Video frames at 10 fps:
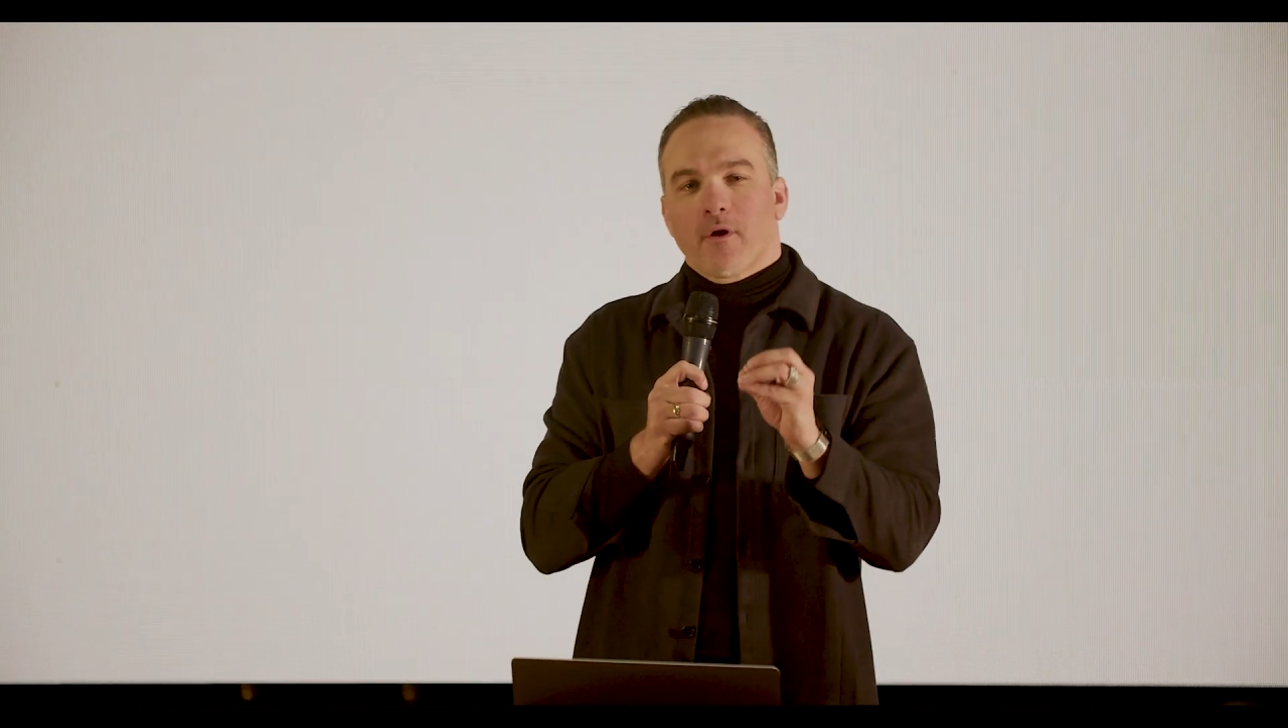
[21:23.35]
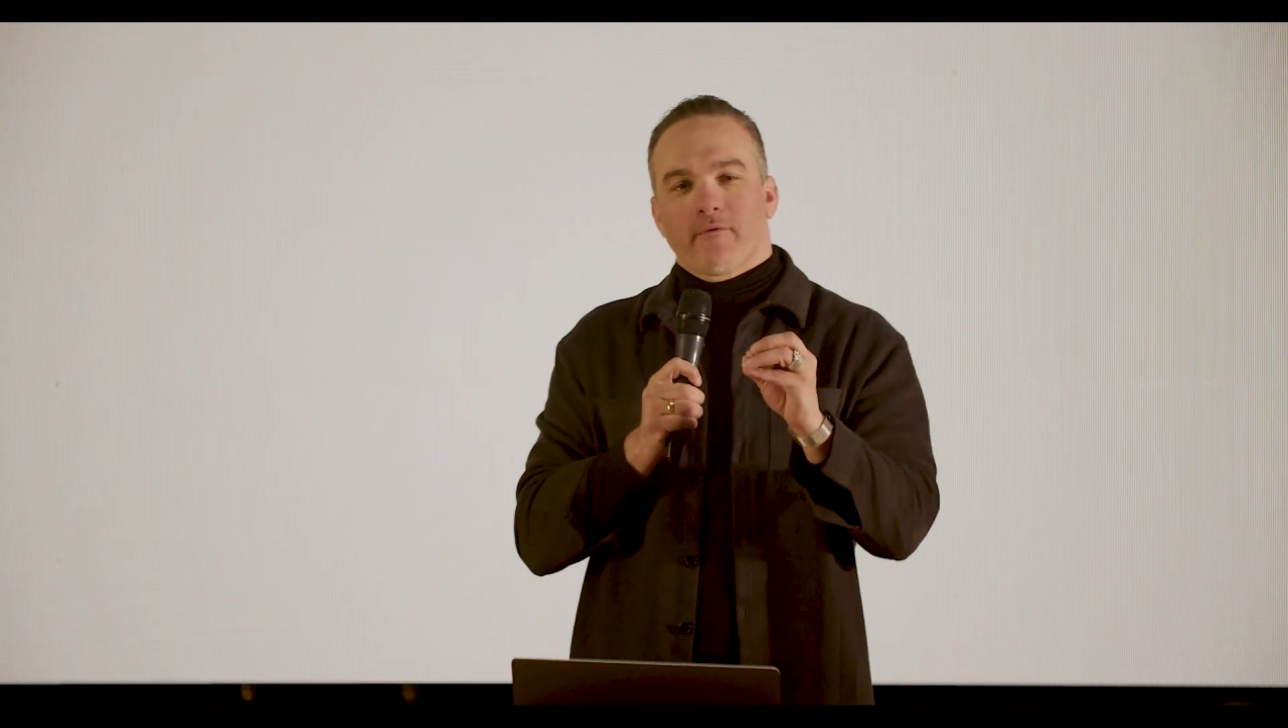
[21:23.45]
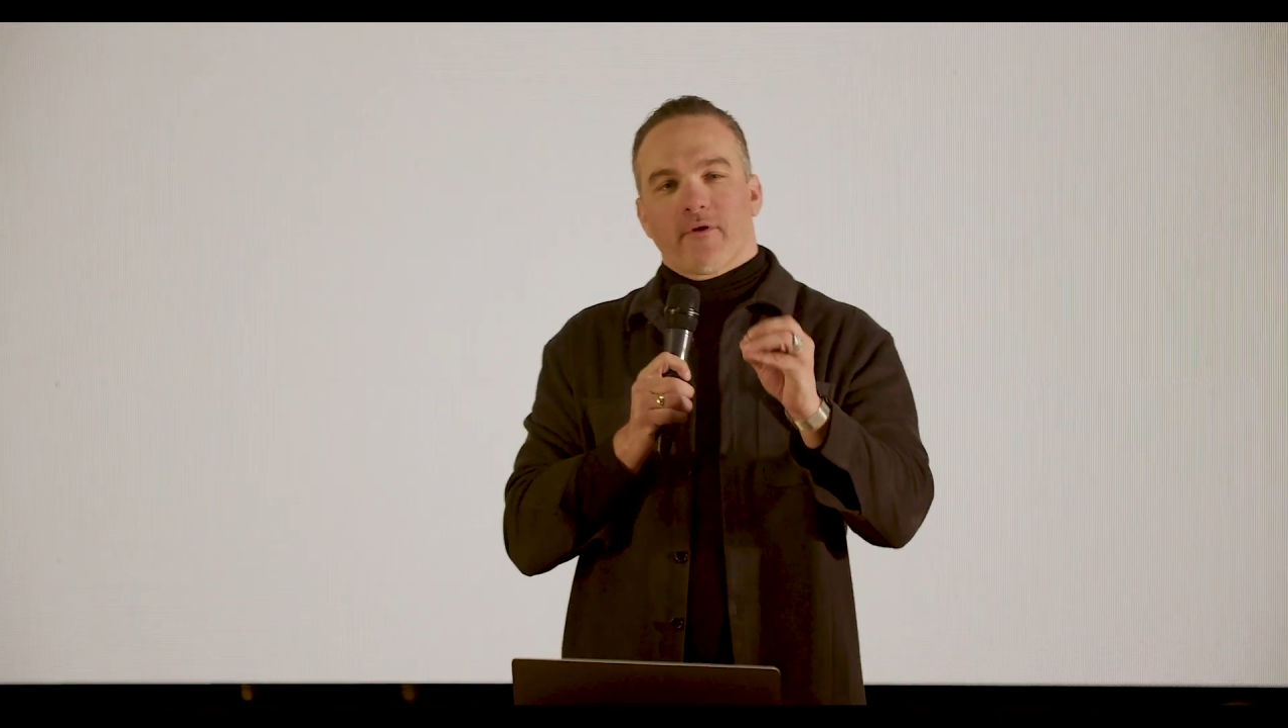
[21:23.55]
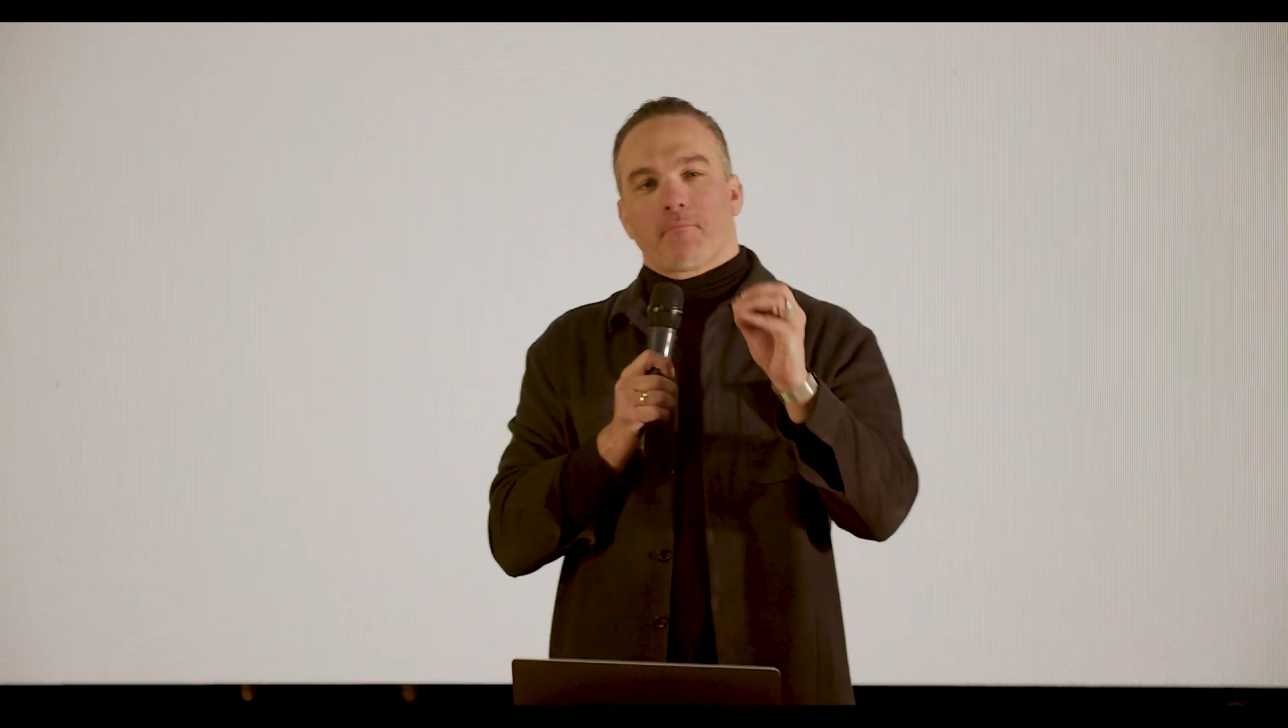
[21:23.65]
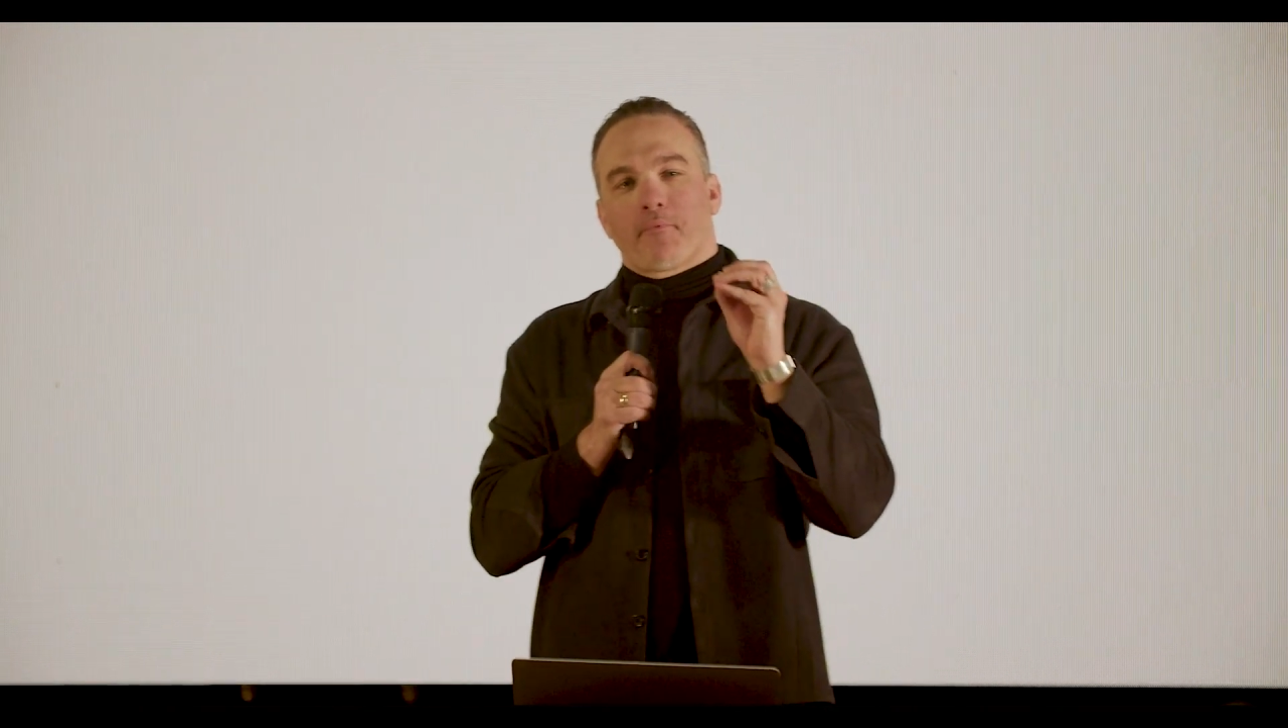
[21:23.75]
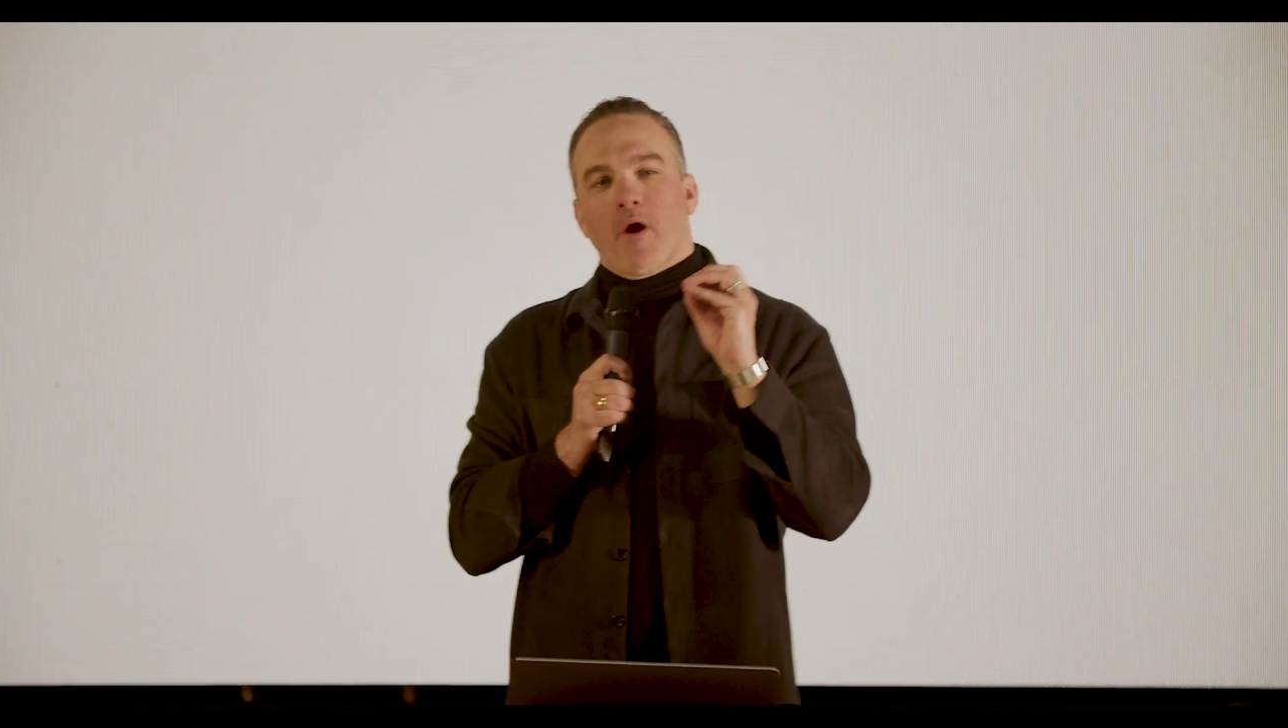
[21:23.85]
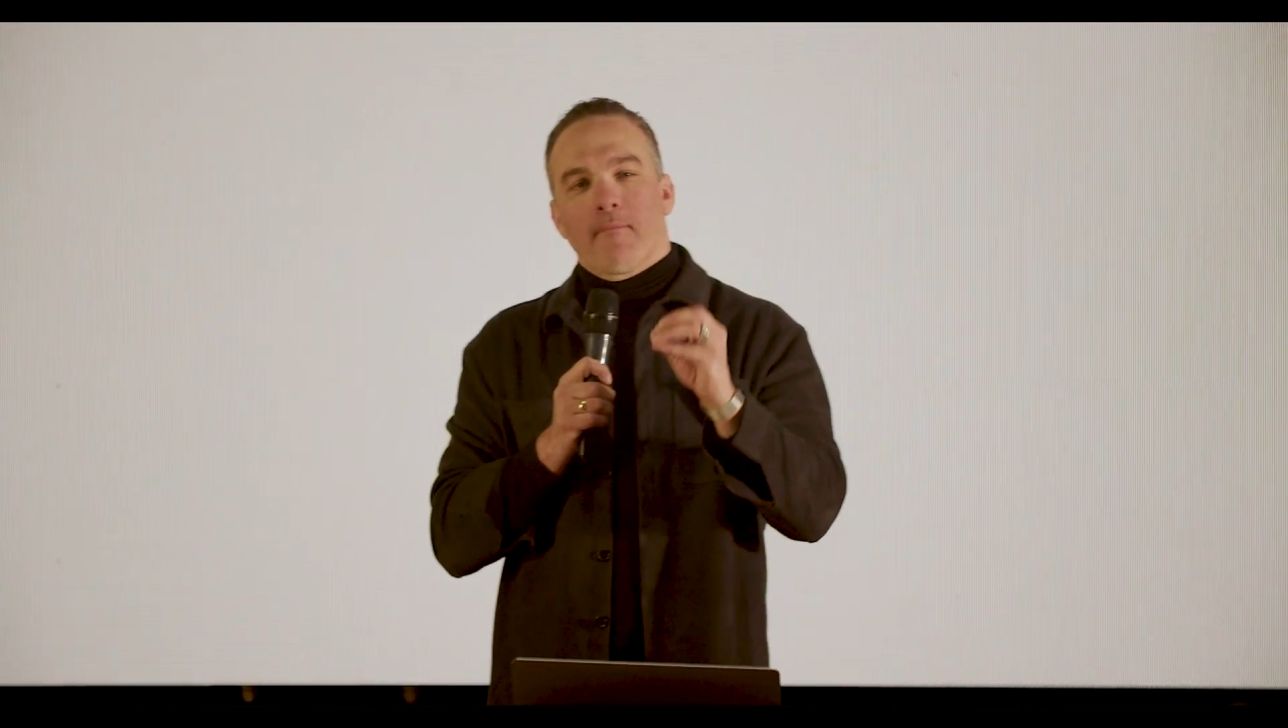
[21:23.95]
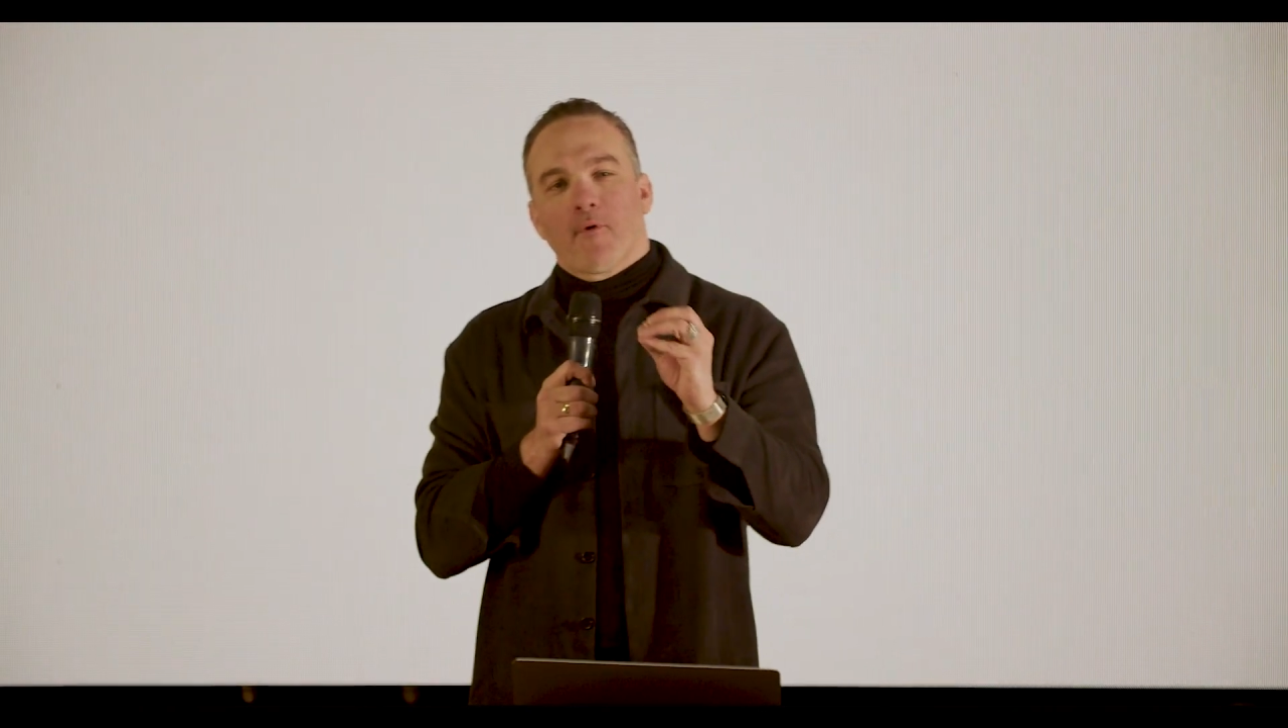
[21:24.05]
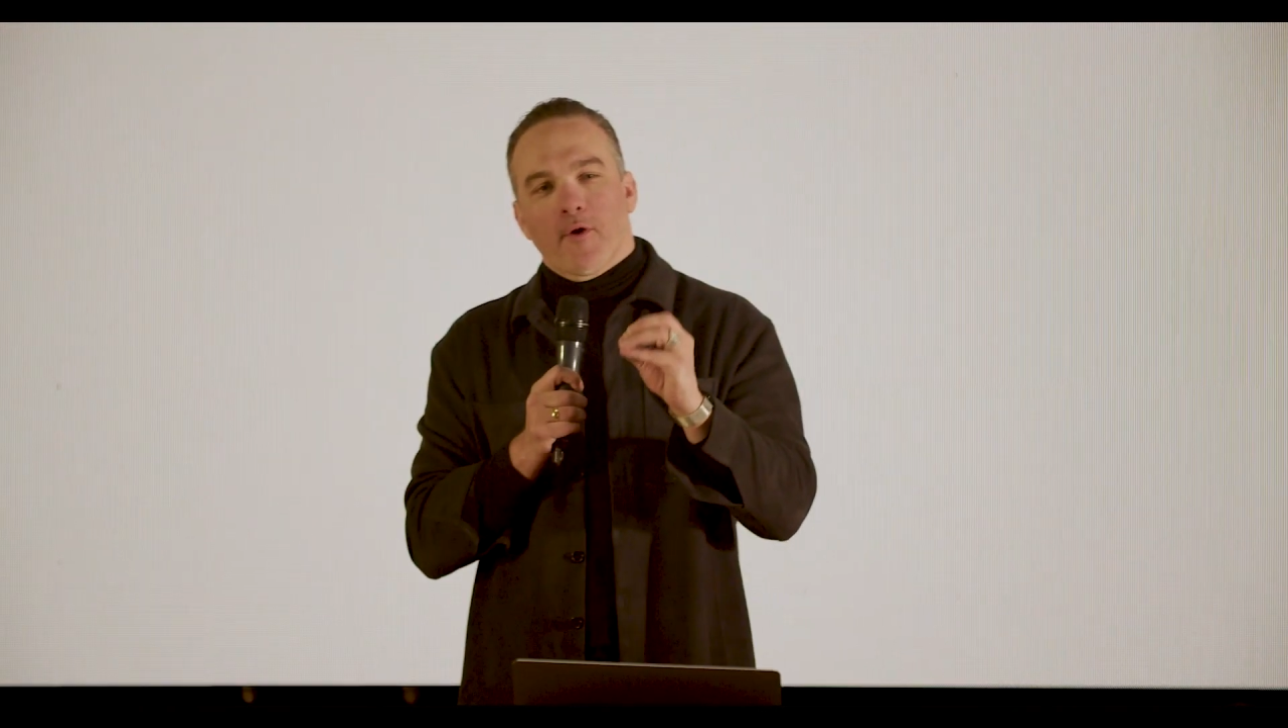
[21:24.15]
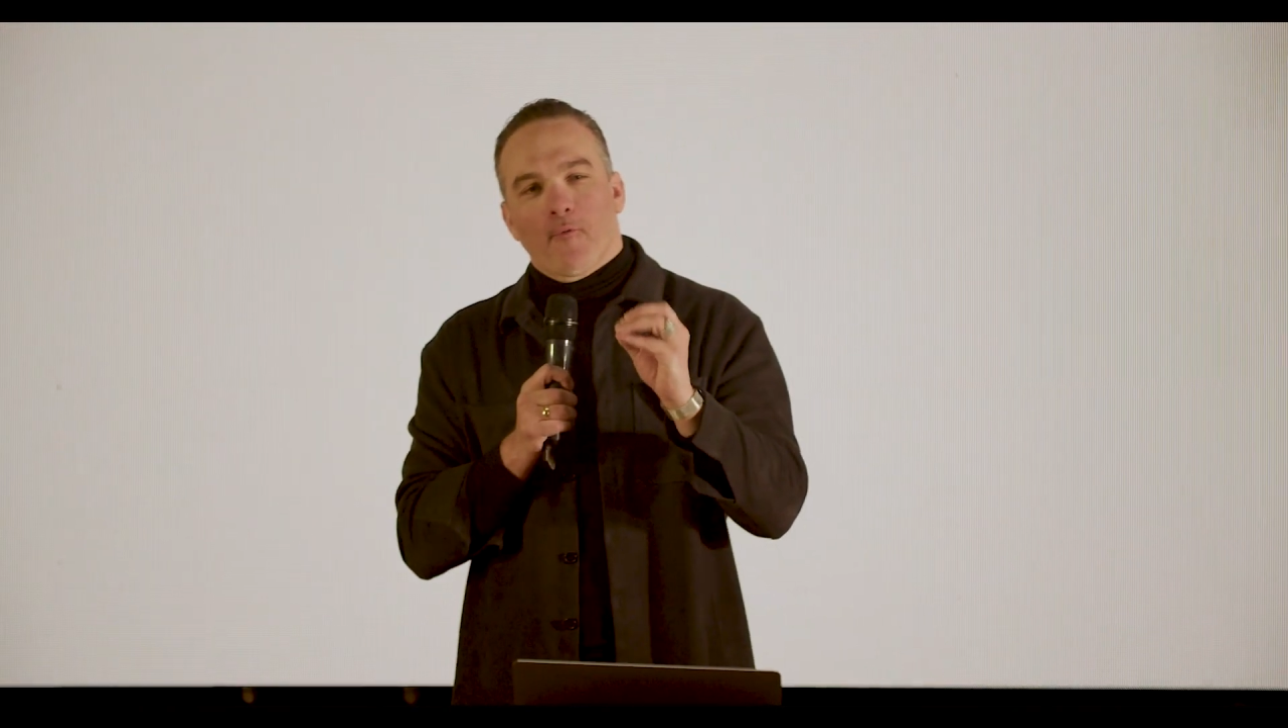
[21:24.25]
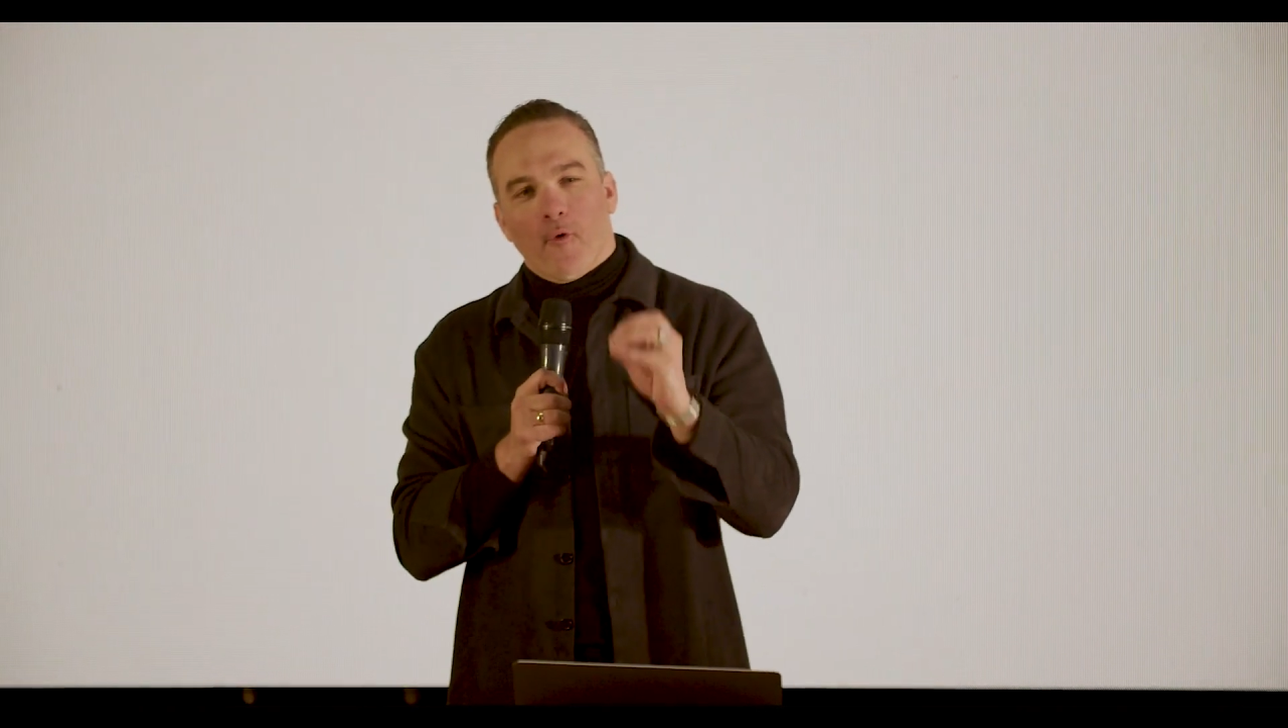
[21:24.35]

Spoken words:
One of their primary